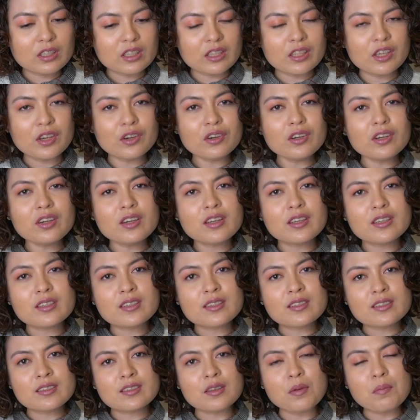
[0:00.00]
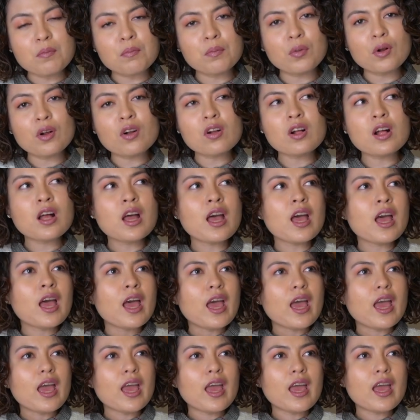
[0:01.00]
clear, simple,
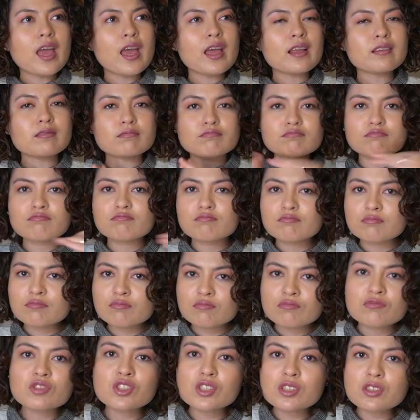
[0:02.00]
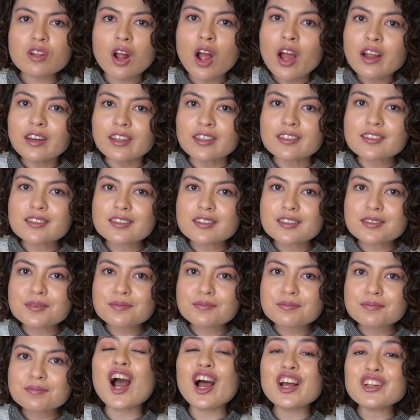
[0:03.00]
and just honest.
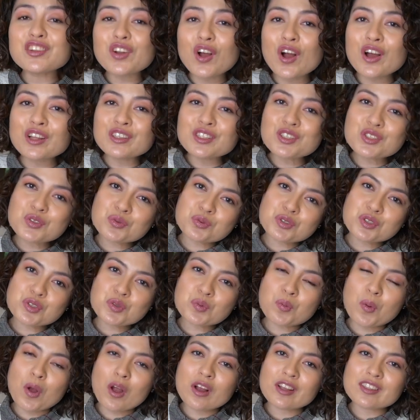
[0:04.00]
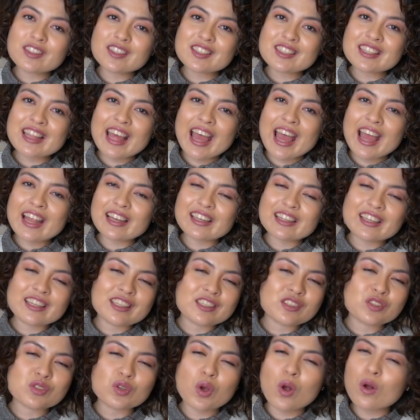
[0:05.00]
An honest response that
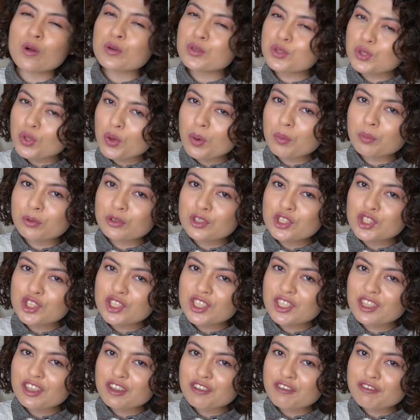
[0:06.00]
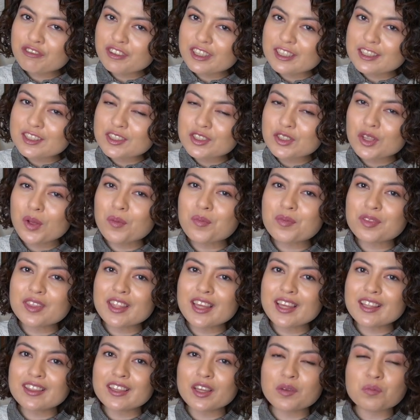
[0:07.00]
is also appreciative is
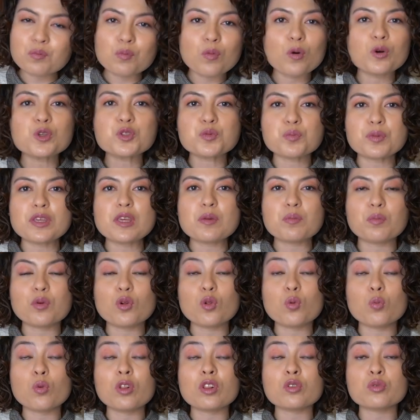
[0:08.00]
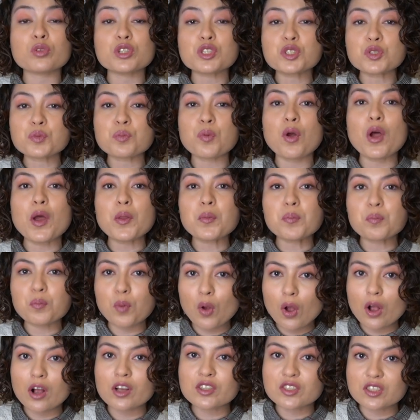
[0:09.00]
something that most people will respond
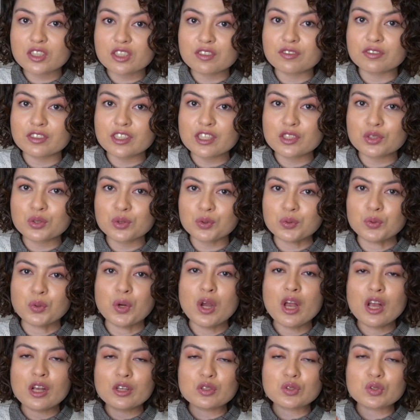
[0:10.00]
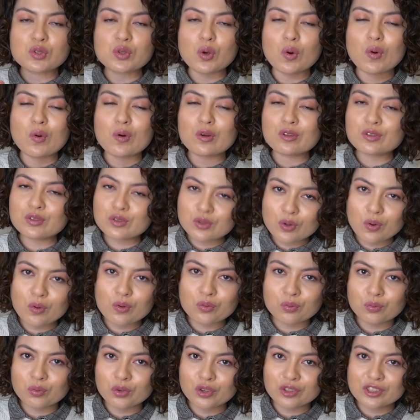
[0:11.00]
positively to, so
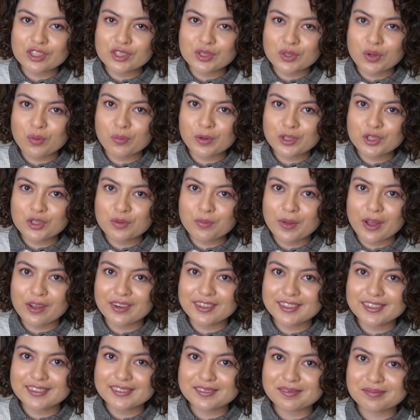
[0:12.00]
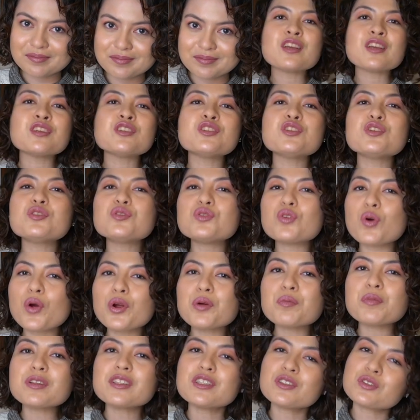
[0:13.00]
don't worry so much about it. You
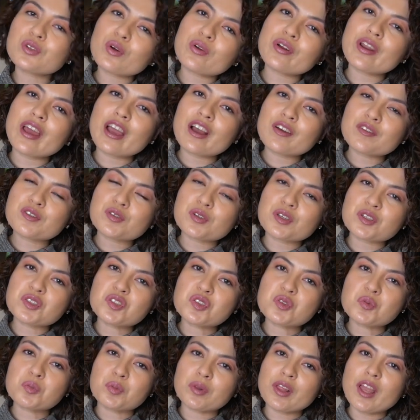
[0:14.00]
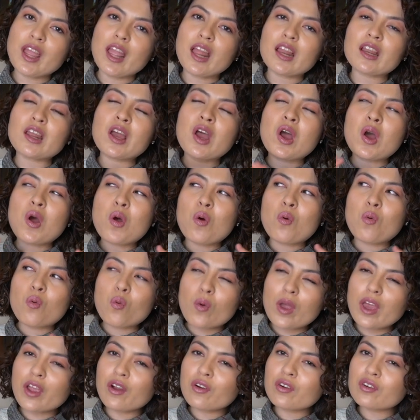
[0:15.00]
normally don't have to explain
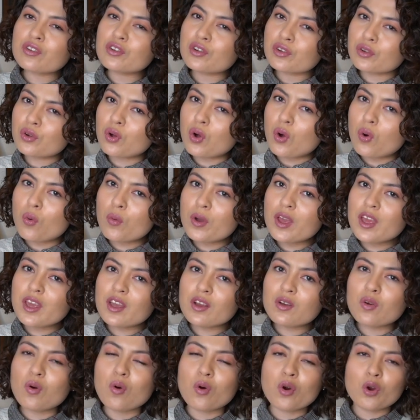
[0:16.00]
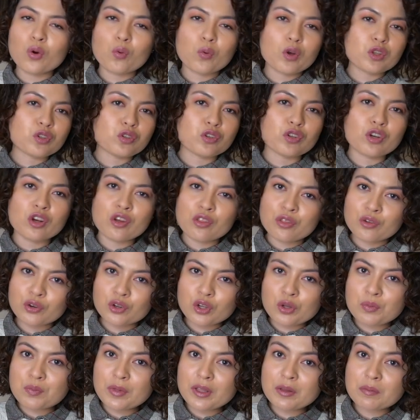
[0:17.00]
where you're going or what your other
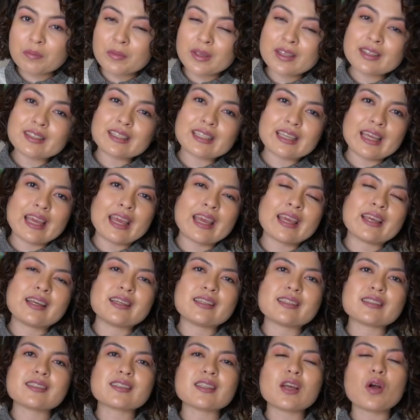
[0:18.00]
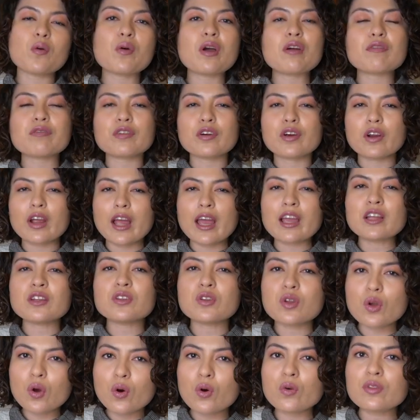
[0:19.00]
commitment is. However, I
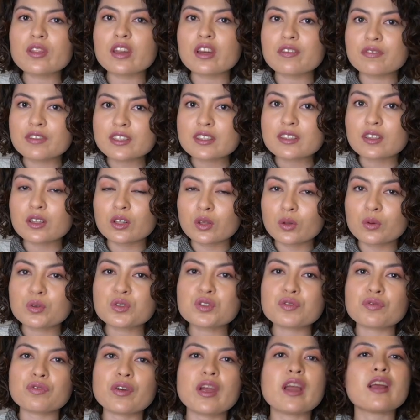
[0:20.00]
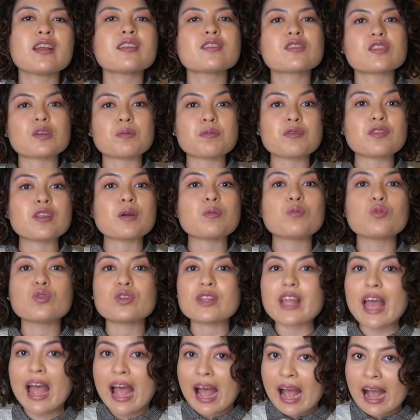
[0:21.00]
know that if it's a close friend, some of them
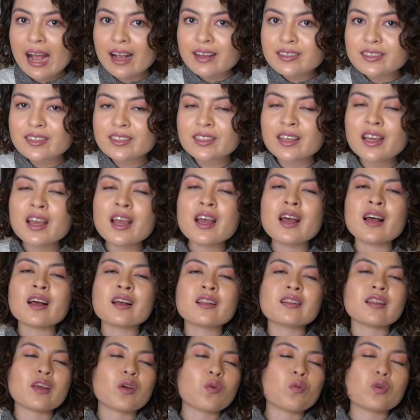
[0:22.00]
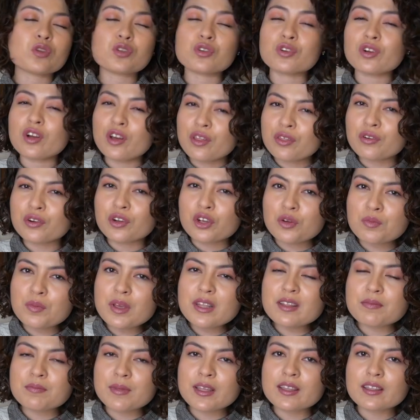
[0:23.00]
would ask like what your other
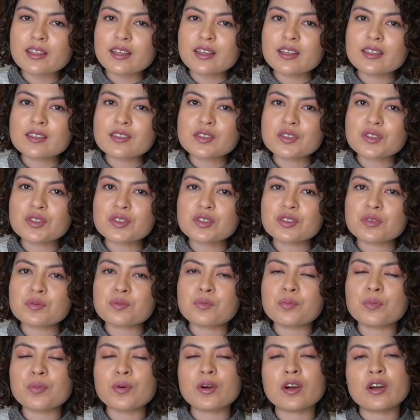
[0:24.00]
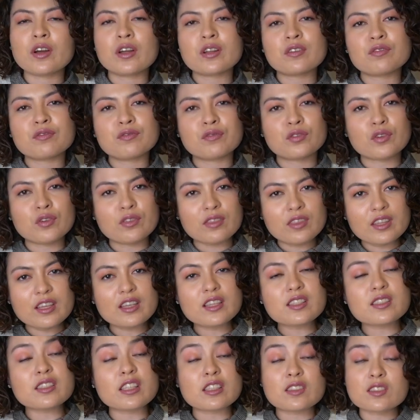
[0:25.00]
commitment is. But for
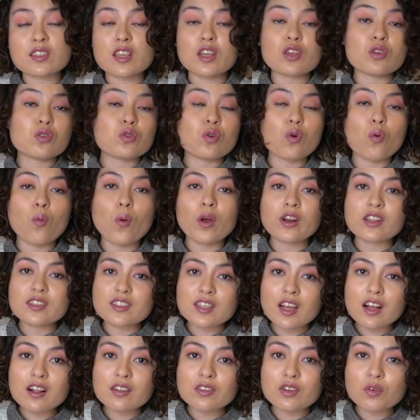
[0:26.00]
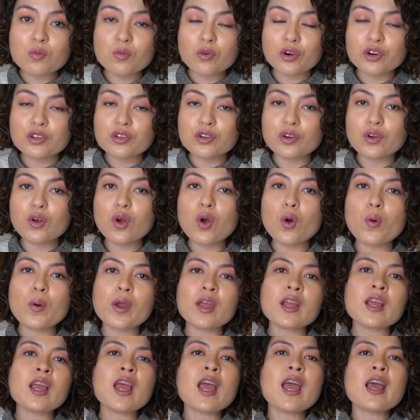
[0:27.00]
this, let's say you don't want to tell them where you're
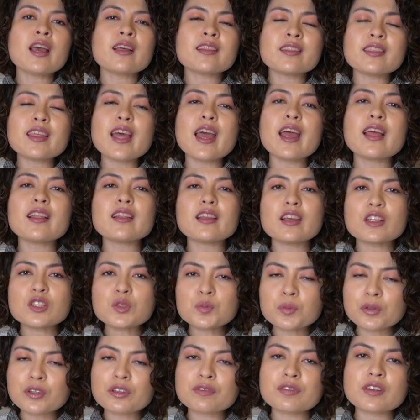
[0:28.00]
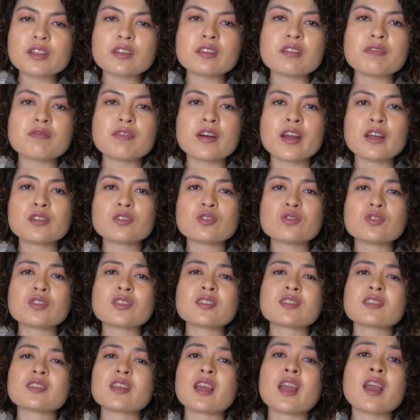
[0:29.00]
going, then it's perfectly fine to
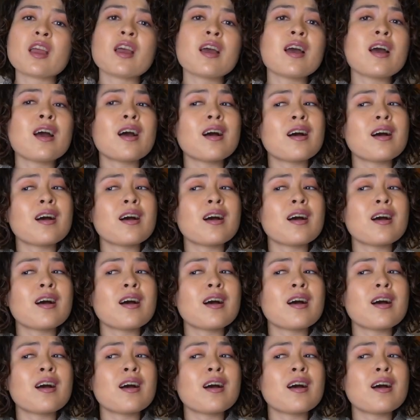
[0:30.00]
just say,